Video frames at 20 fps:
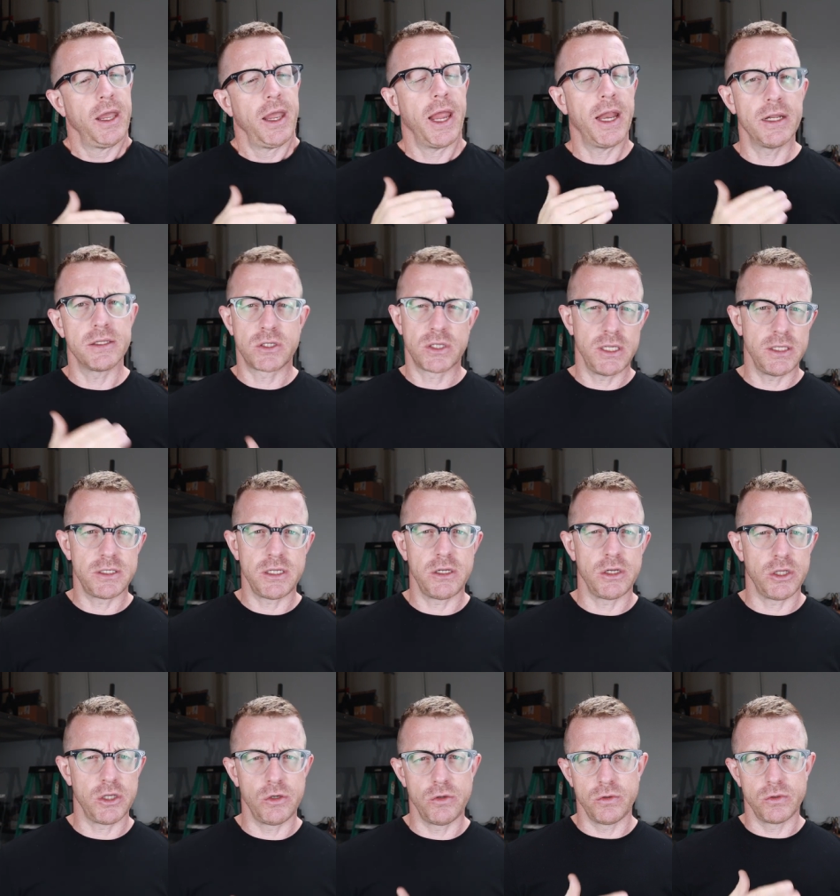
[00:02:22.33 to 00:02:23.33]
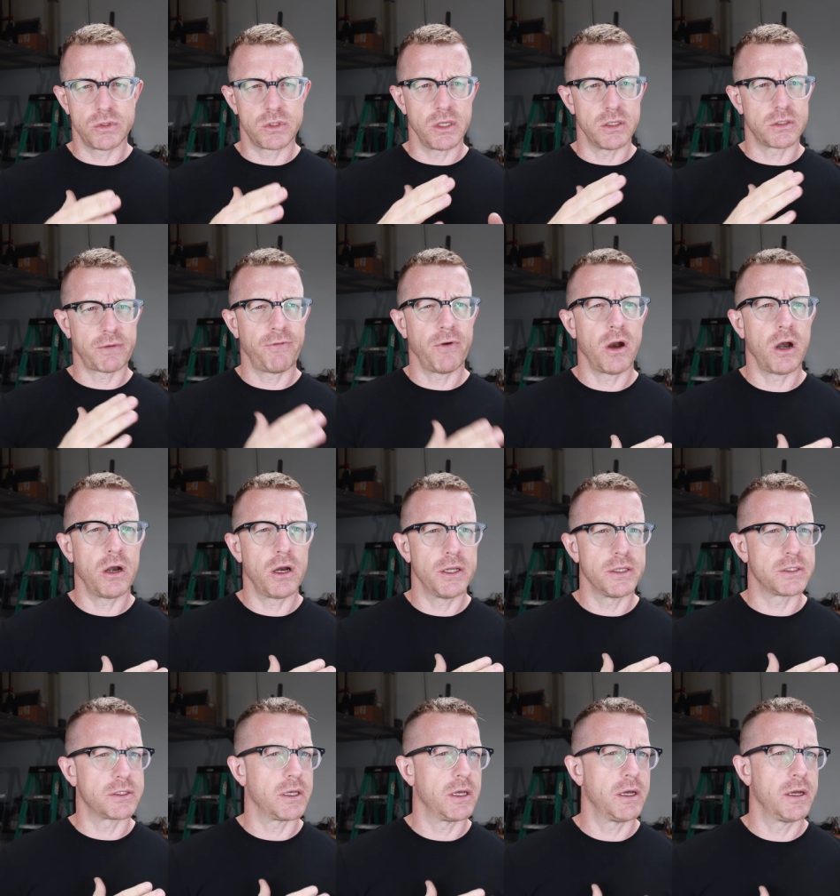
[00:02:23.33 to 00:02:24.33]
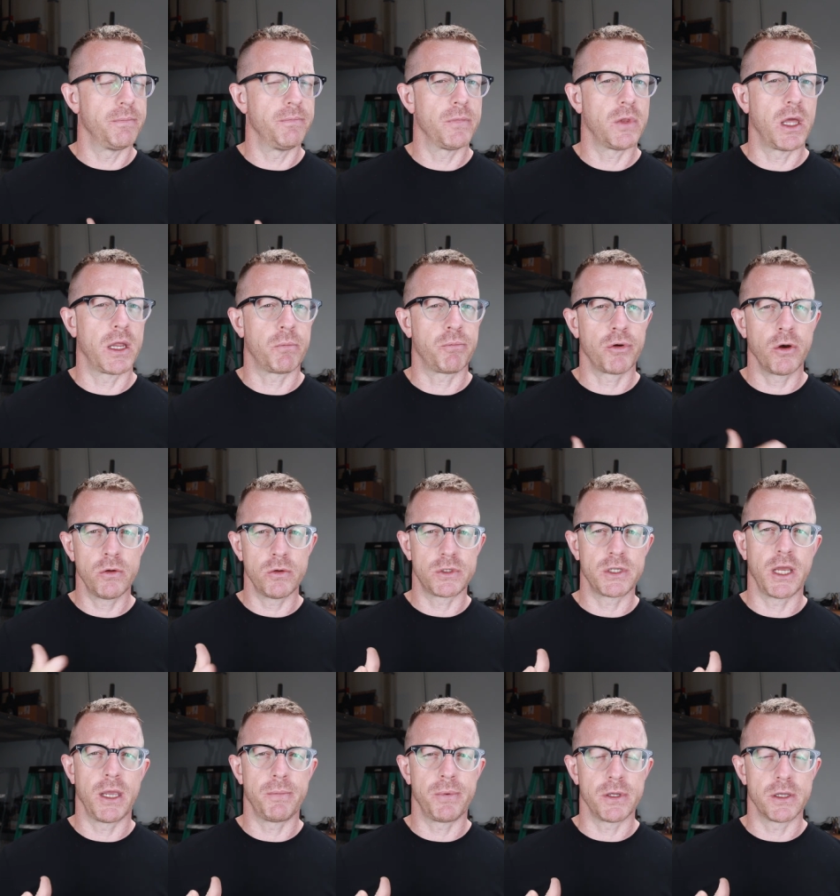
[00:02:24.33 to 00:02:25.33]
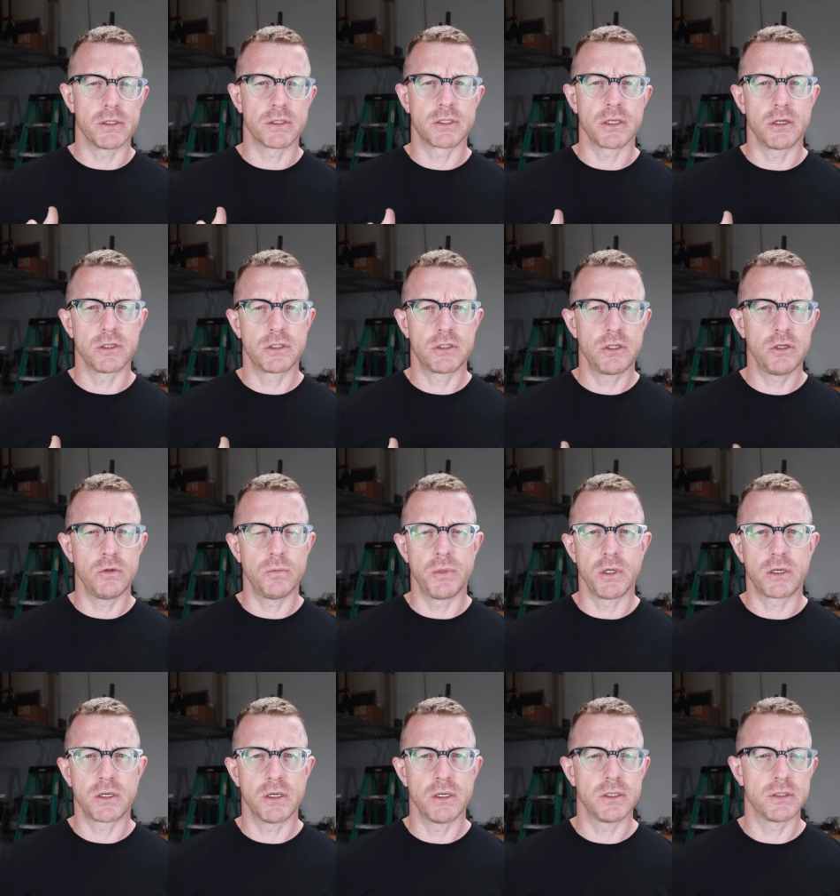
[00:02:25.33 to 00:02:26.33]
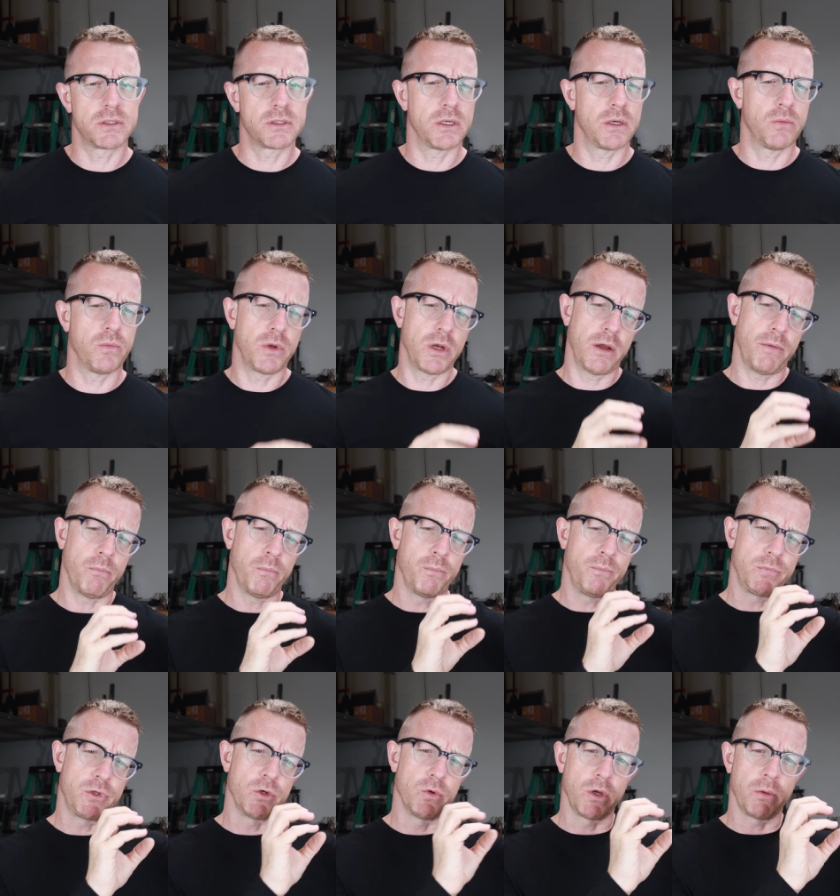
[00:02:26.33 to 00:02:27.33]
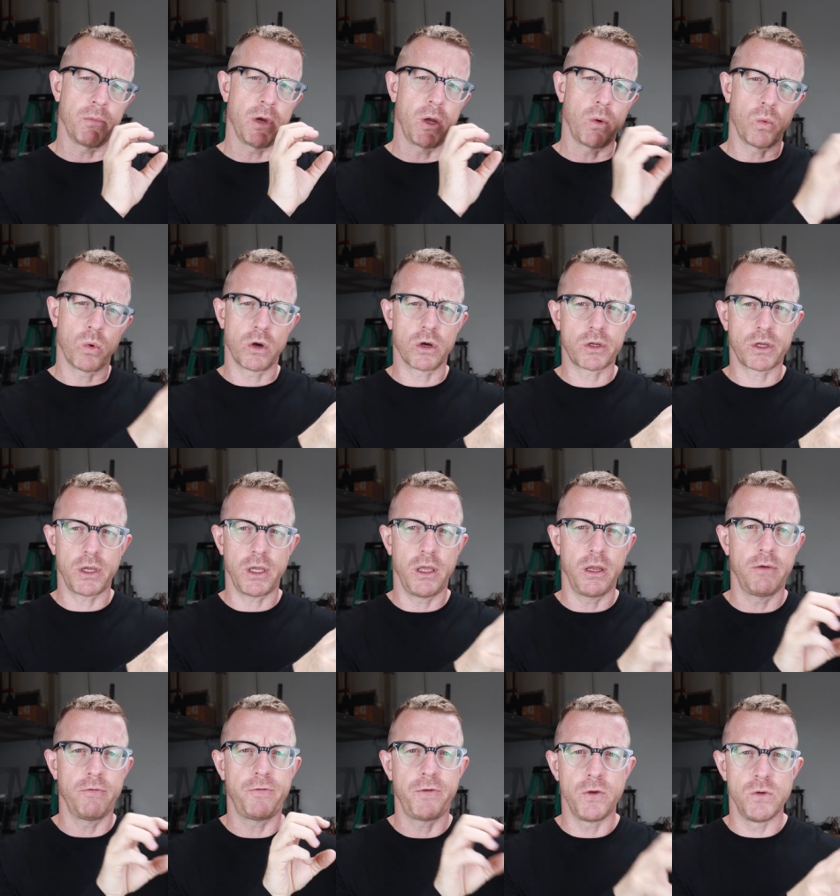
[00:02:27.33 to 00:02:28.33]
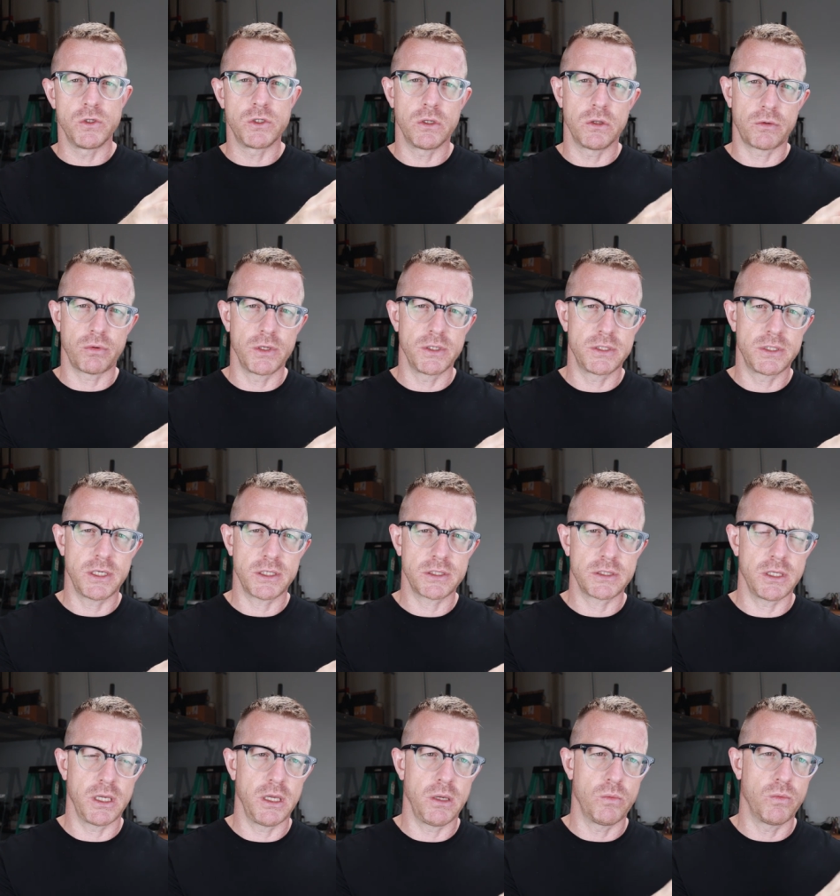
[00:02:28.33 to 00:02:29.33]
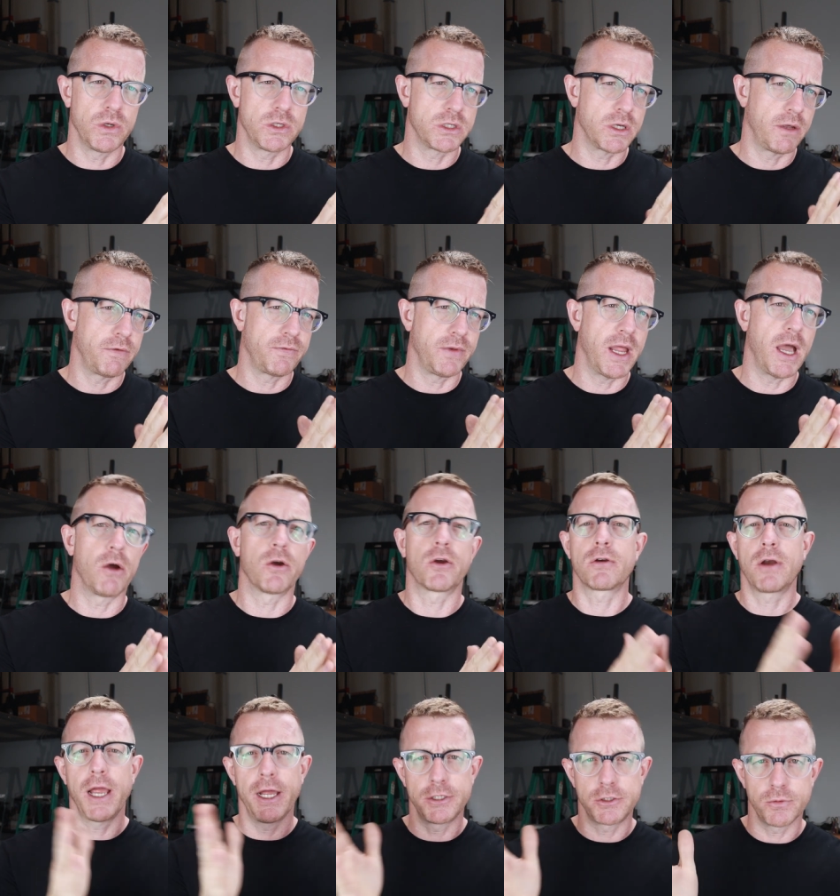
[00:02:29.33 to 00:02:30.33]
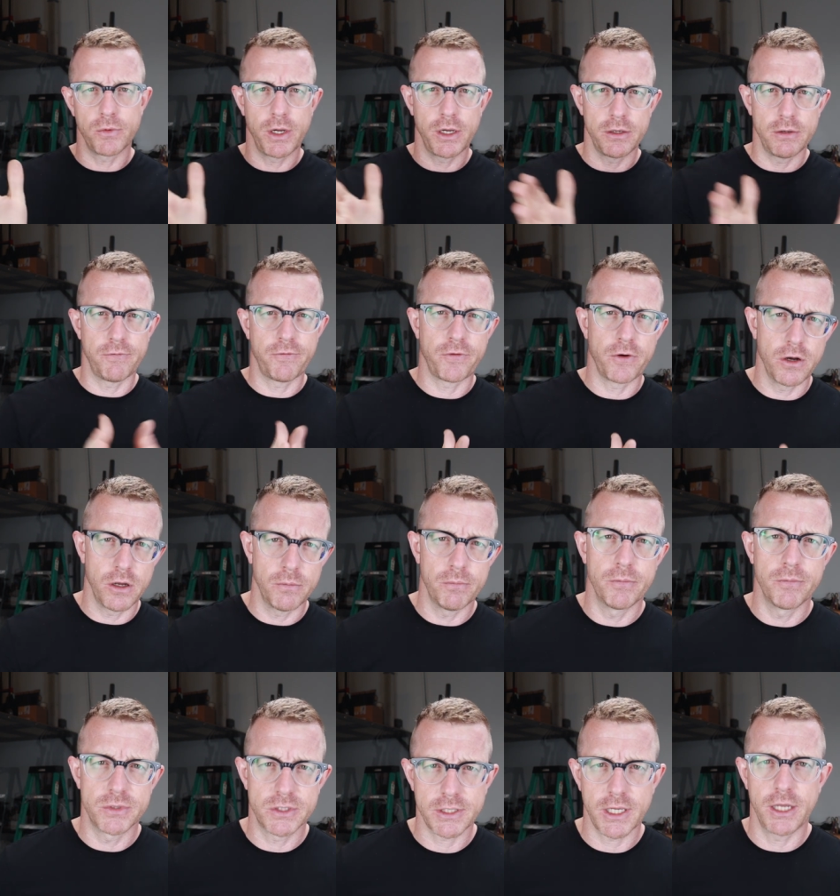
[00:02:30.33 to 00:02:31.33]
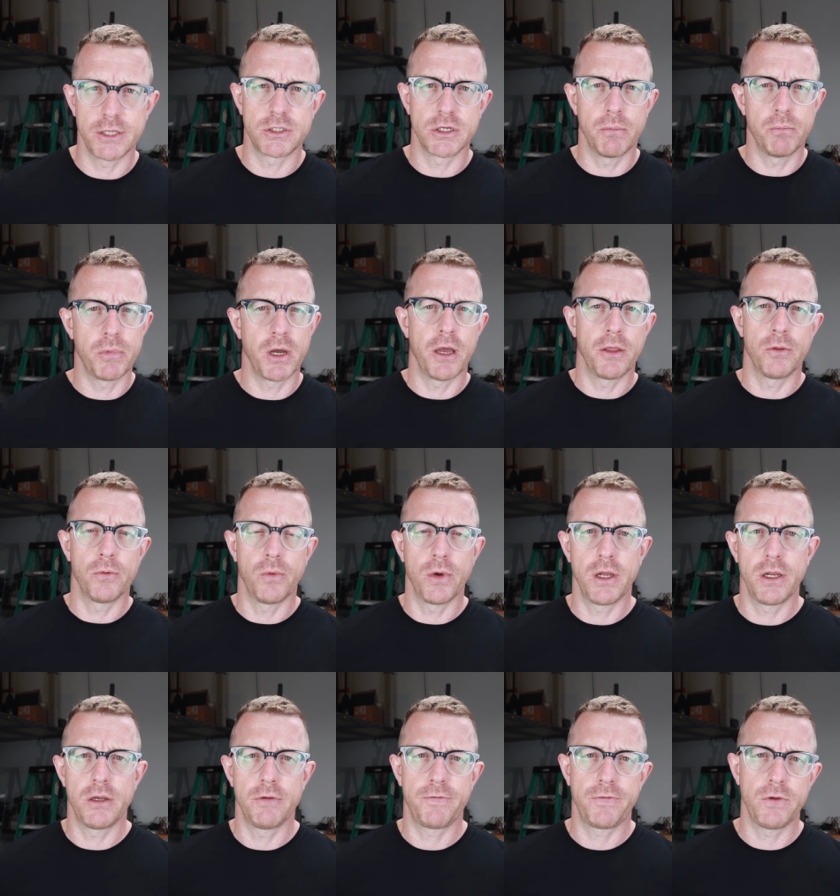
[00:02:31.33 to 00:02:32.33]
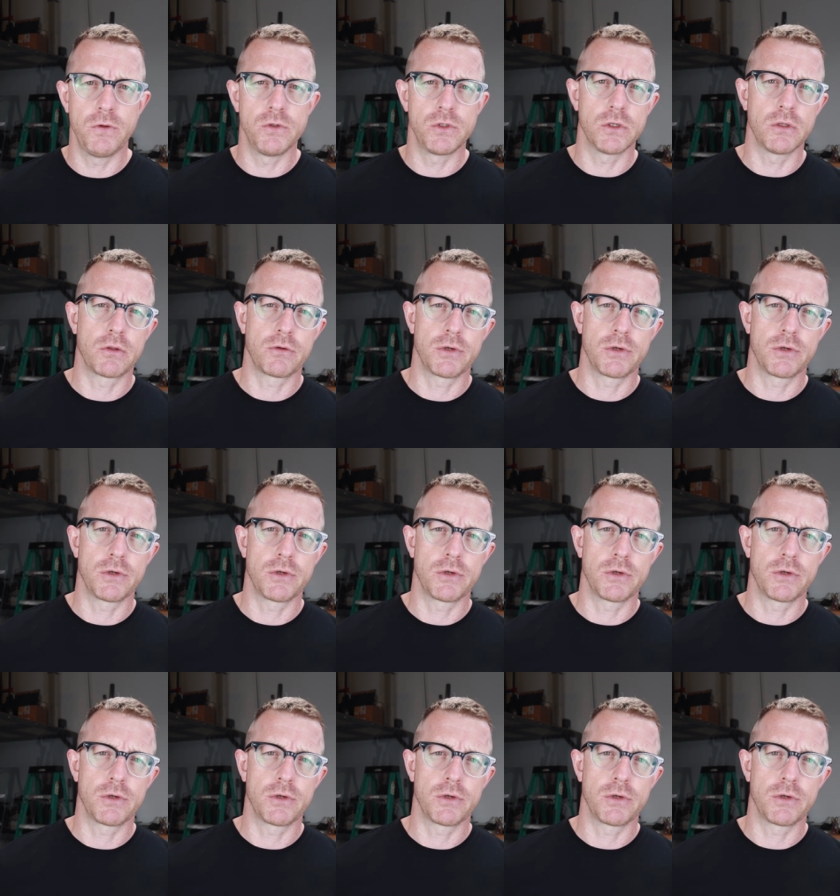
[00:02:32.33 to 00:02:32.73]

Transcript: and it's easy to use as far as um, like prototyping and such too because uh, when i'm doing my work in fusion 360 which i've now graduated from sketchup by the way to fusion